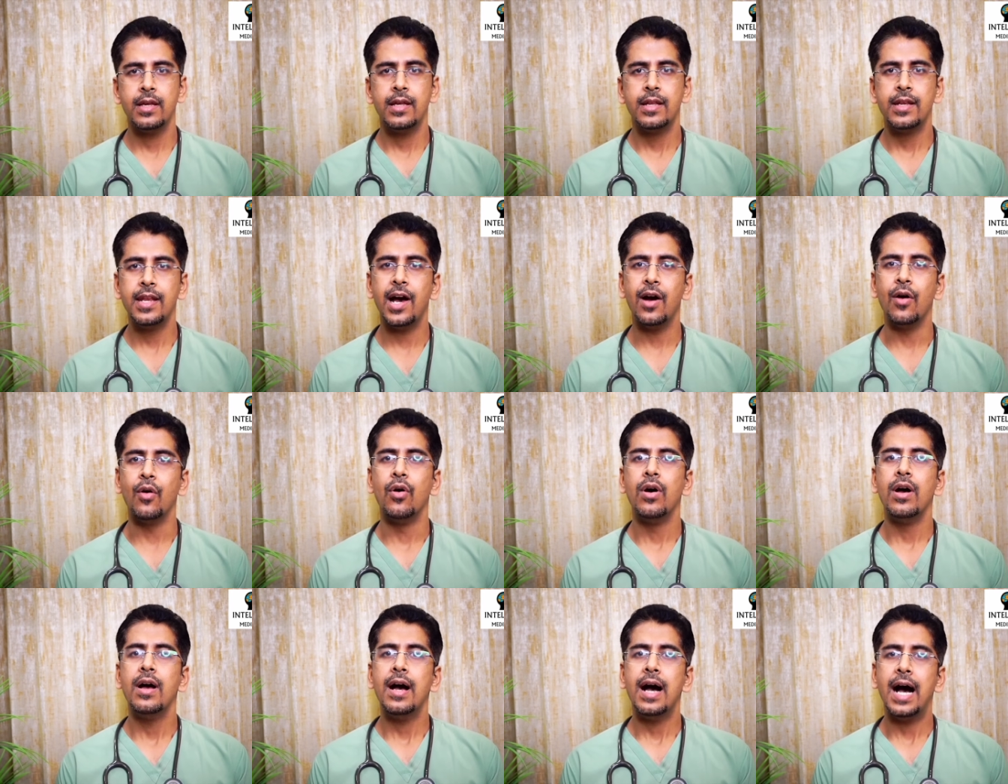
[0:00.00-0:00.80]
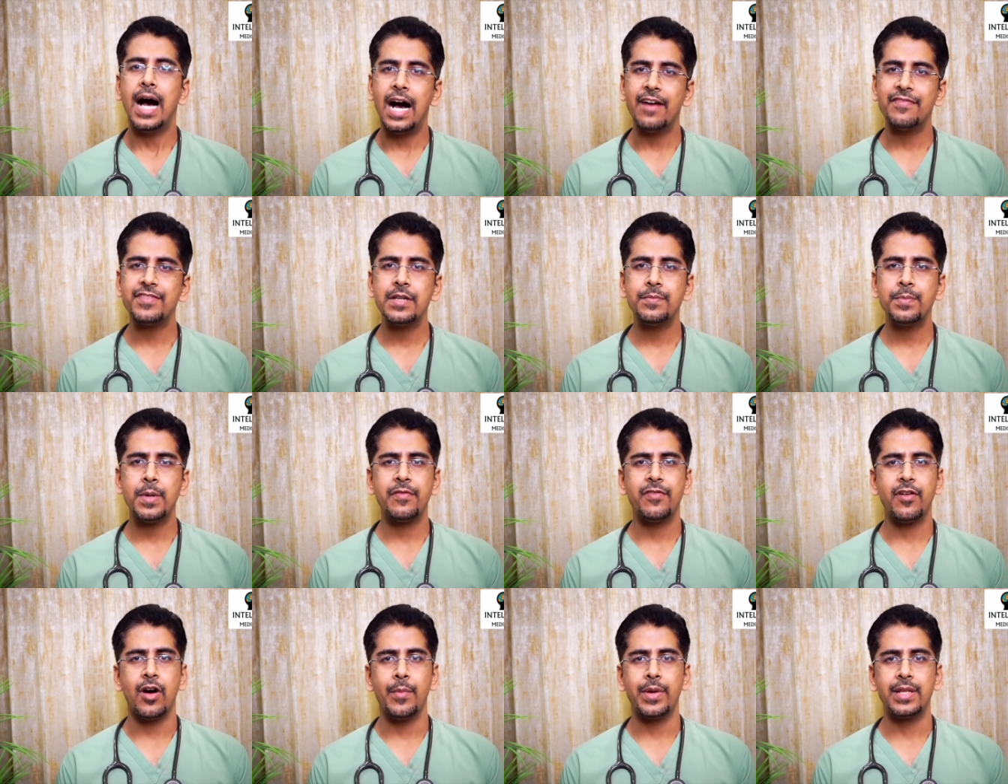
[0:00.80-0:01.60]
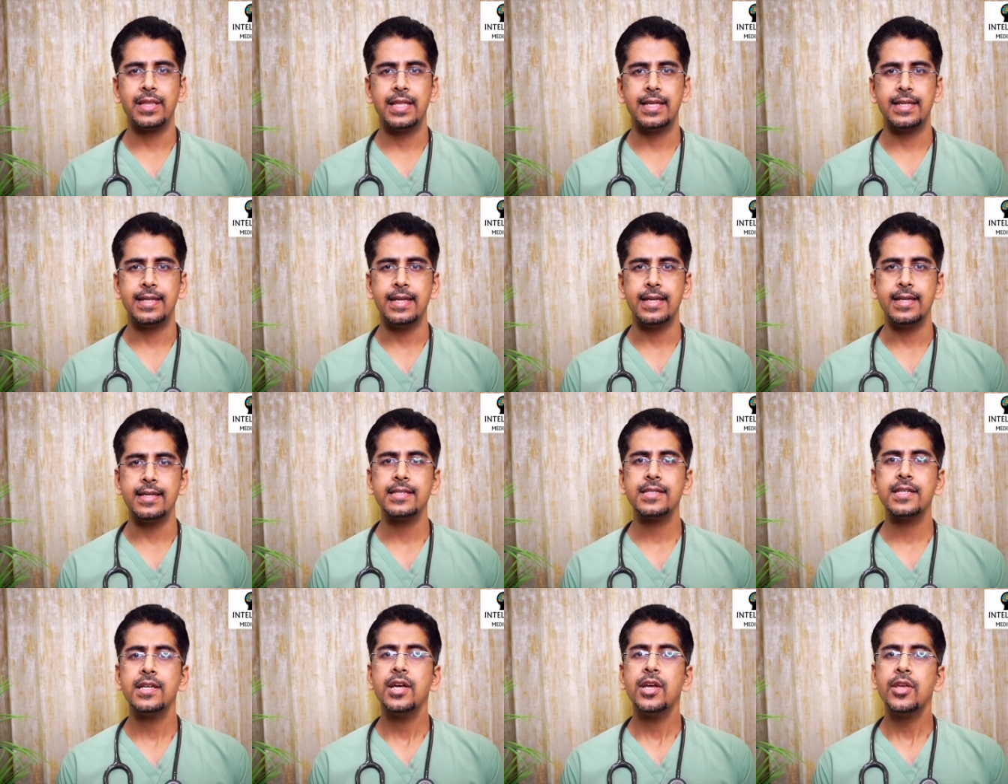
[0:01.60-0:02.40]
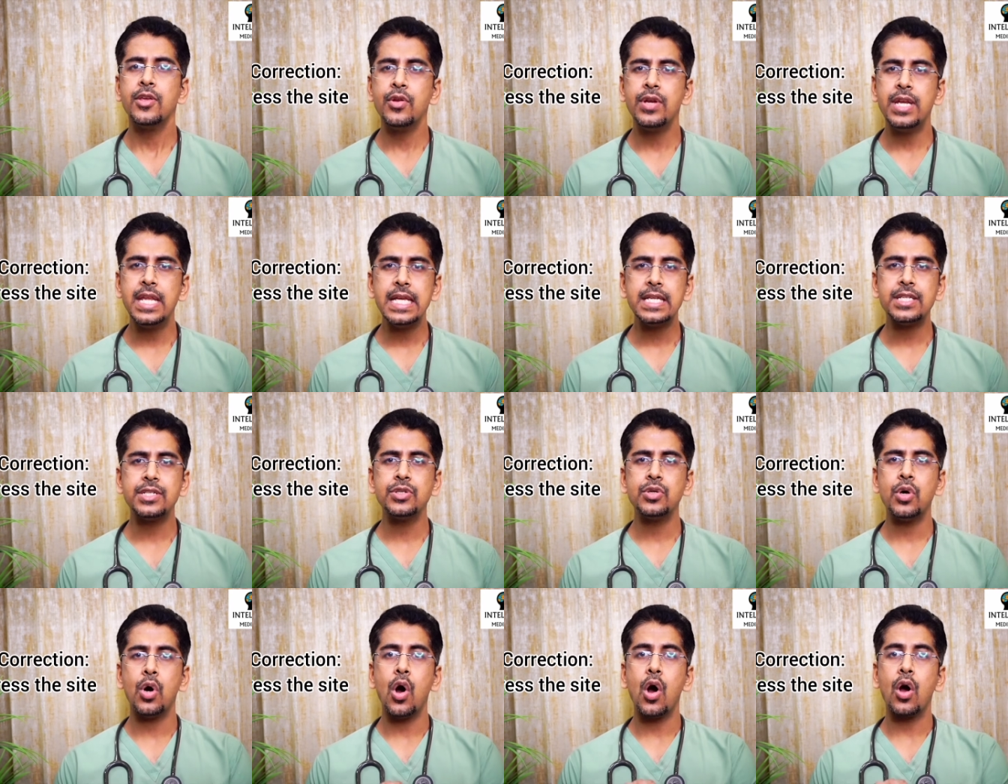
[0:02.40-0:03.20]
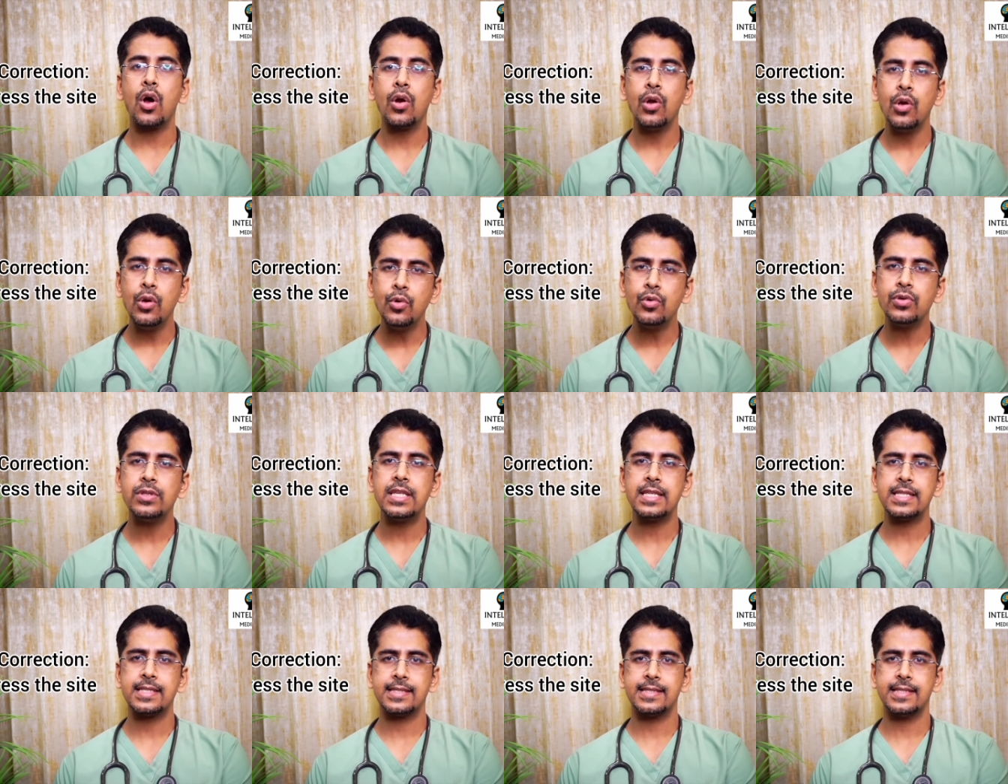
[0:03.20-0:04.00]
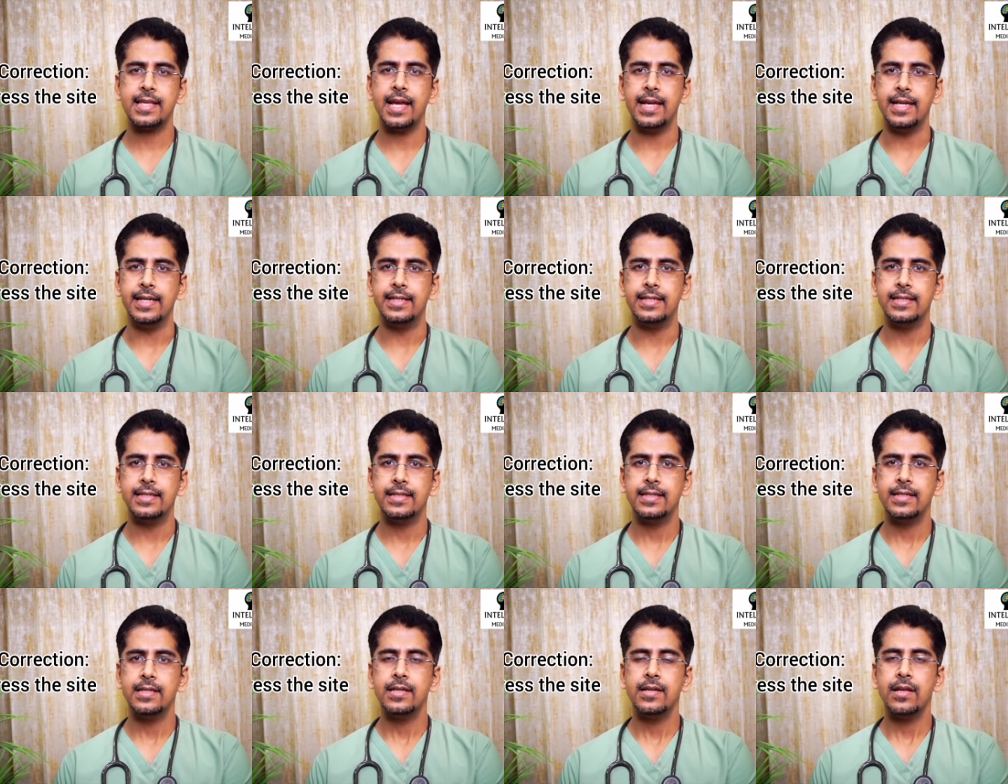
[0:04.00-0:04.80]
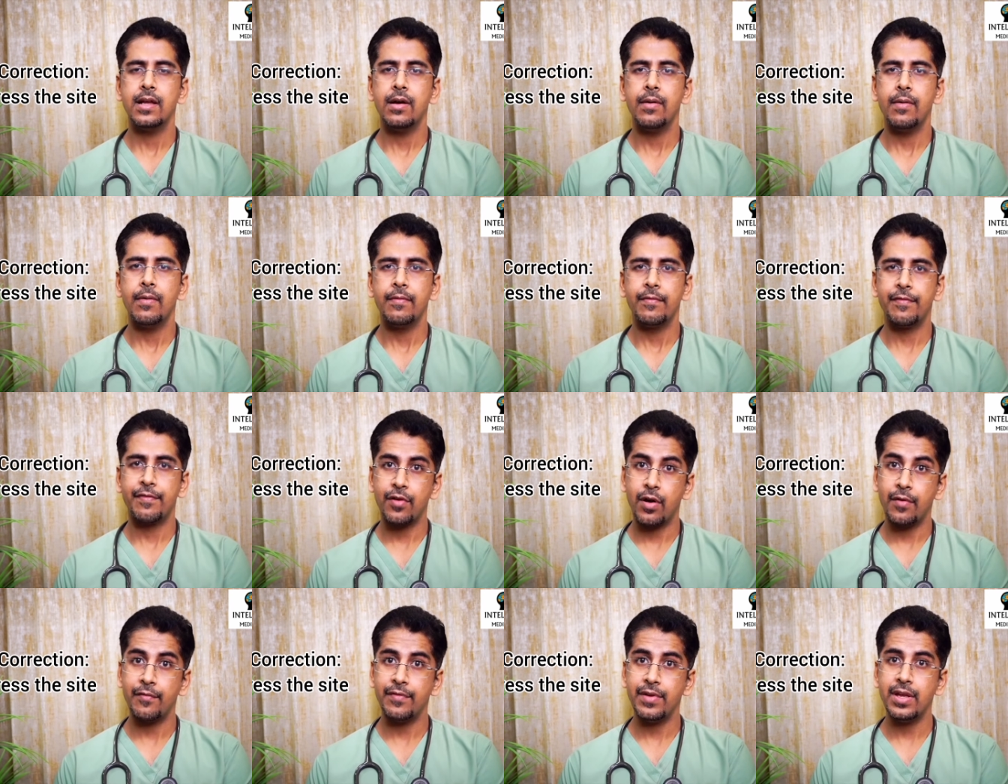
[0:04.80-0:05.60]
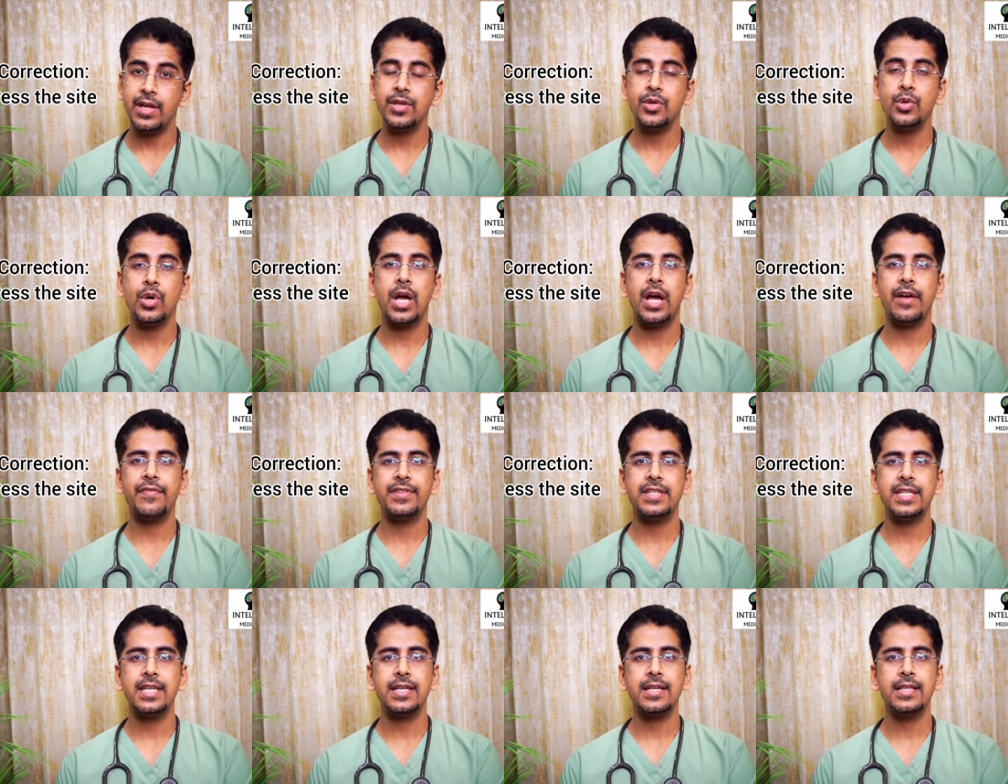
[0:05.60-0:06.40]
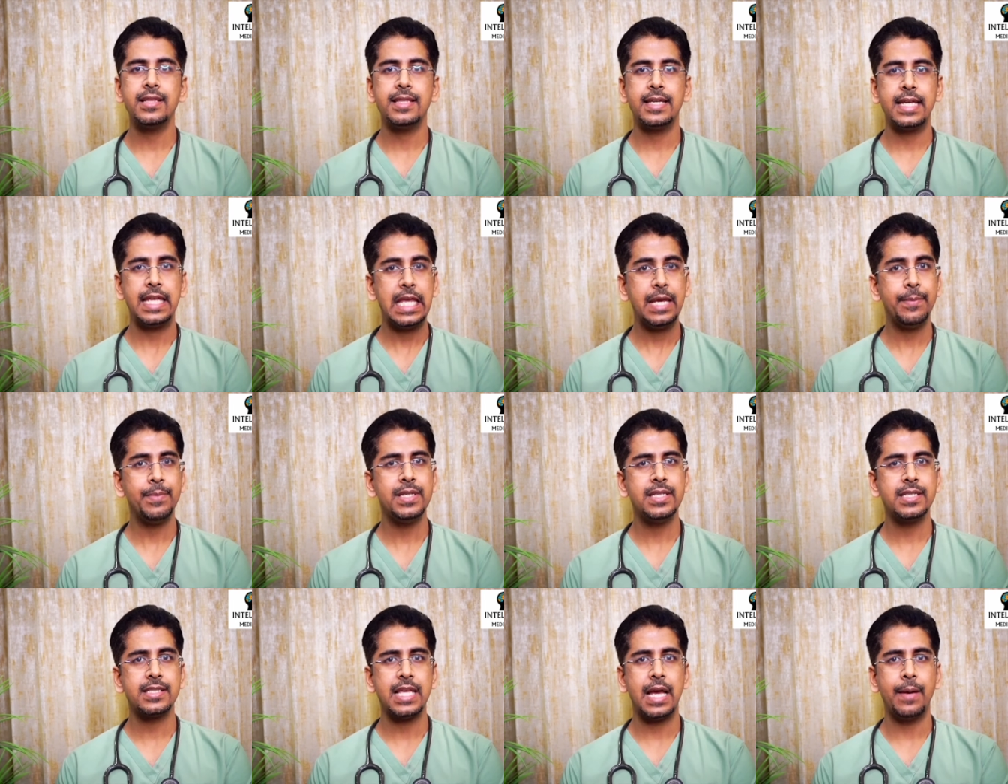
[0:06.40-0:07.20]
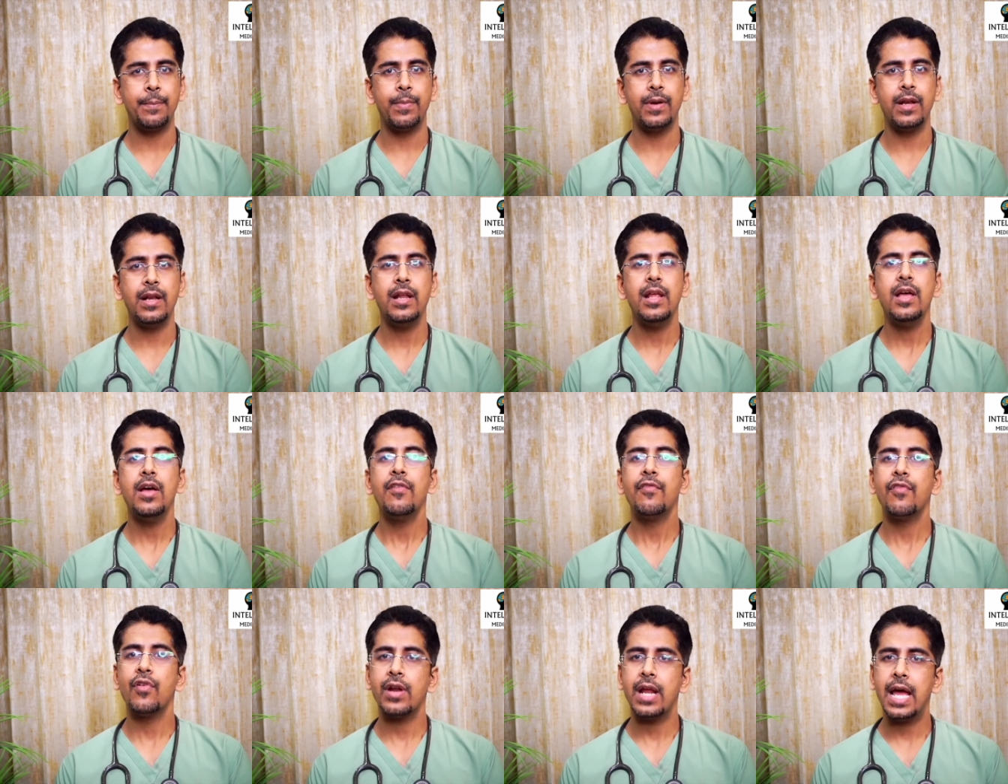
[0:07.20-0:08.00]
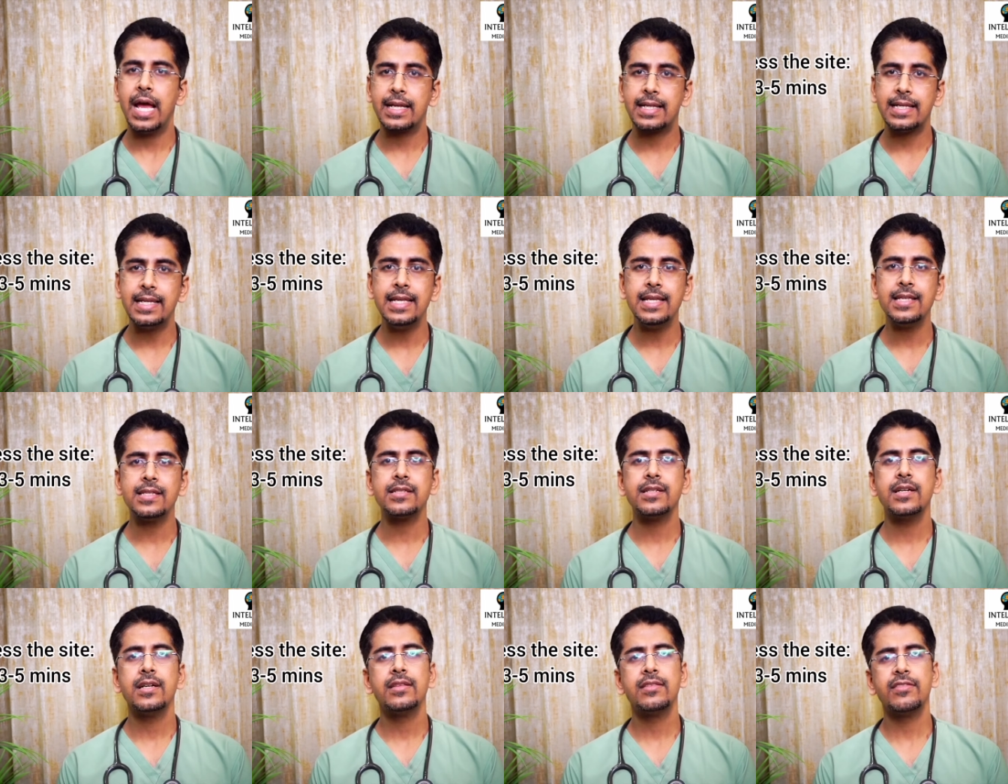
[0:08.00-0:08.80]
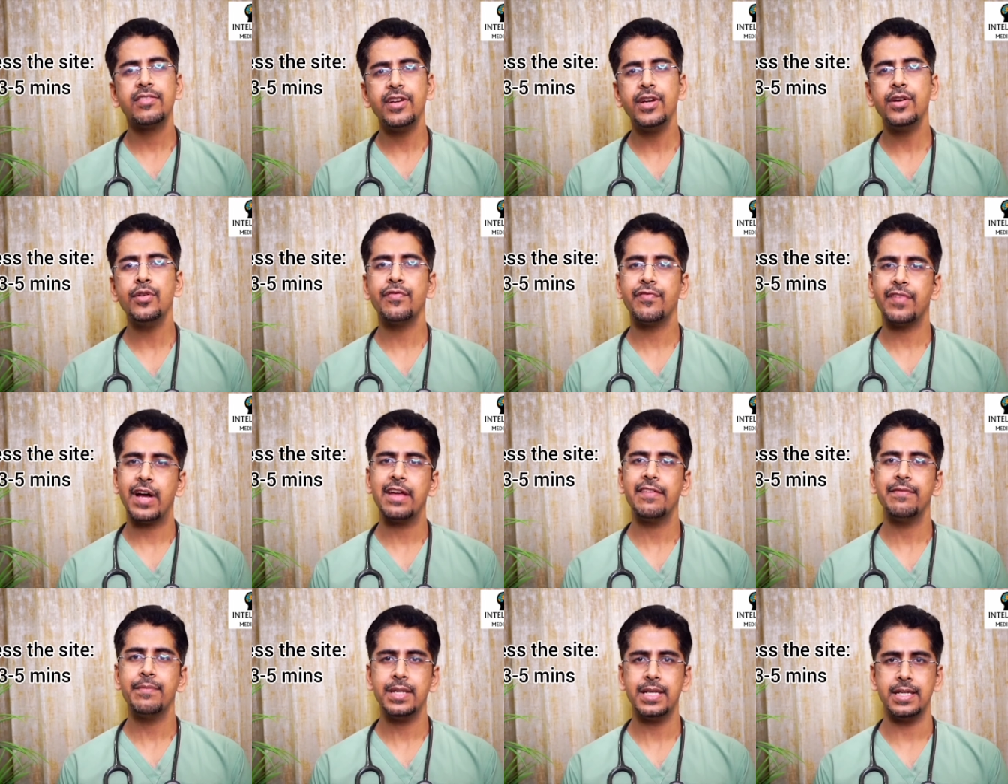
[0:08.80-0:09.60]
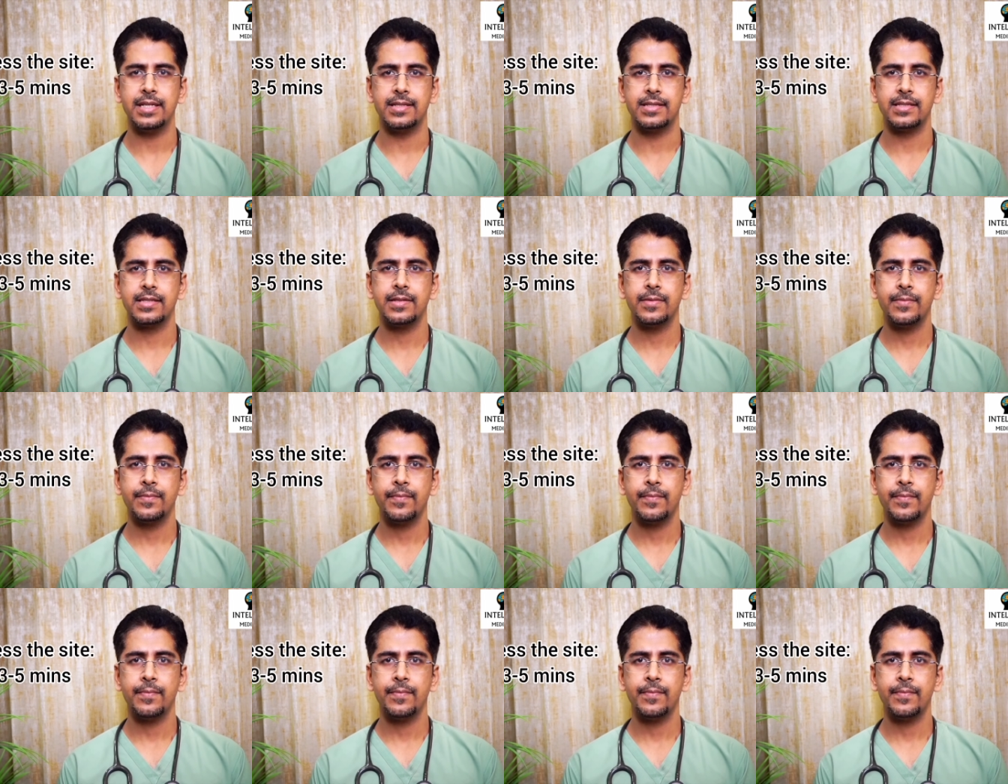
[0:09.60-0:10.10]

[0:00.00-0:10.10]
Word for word: Now, after performing the test, you need to occlude the site from where you have taken the ABG sample for at least 3 to 5 minutes